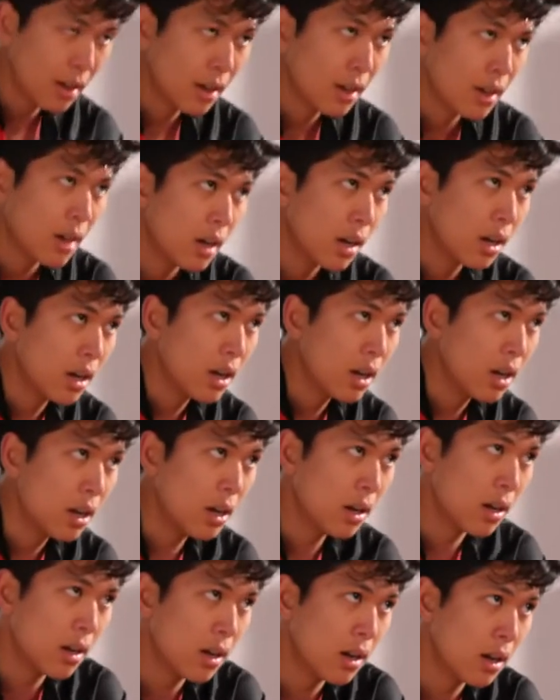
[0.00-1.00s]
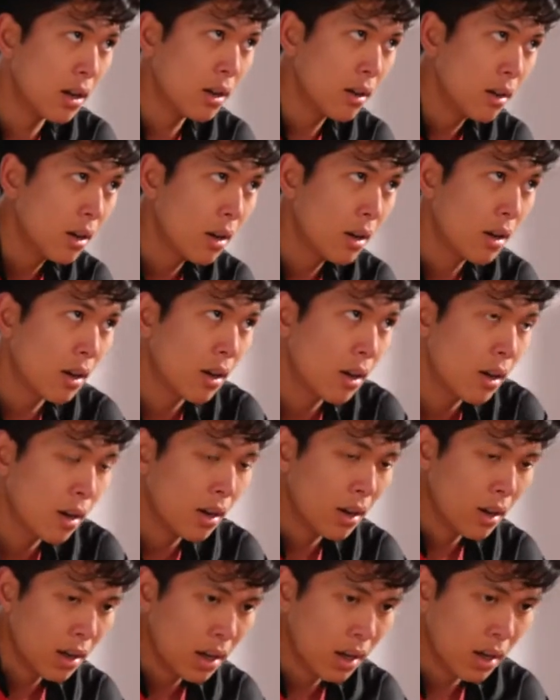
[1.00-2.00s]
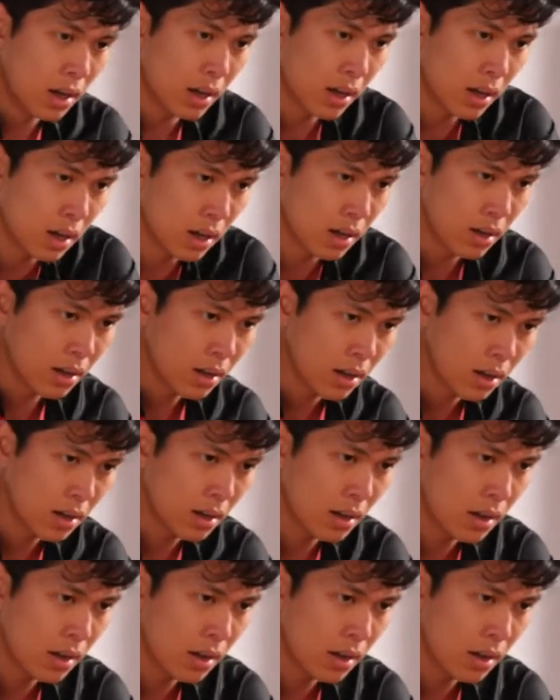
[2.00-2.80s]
air, and you're not getting that natural